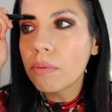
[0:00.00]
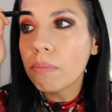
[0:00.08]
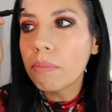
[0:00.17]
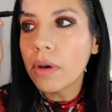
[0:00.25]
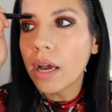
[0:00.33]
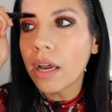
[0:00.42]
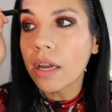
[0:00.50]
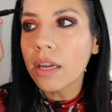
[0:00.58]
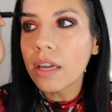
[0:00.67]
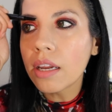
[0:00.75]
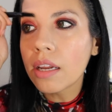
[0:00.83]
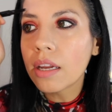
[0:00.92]

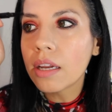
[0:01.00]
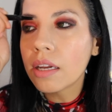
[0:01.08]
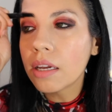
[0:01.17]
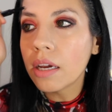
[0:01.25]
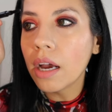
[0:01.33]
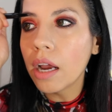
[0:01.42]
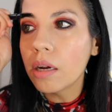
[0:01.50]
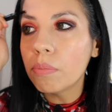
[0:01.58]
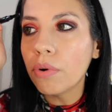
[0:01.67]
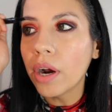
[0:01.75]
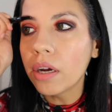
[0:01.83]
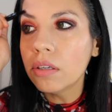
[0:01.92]
my
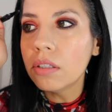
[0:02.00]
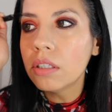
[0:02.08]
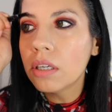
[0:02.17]
eyebrow.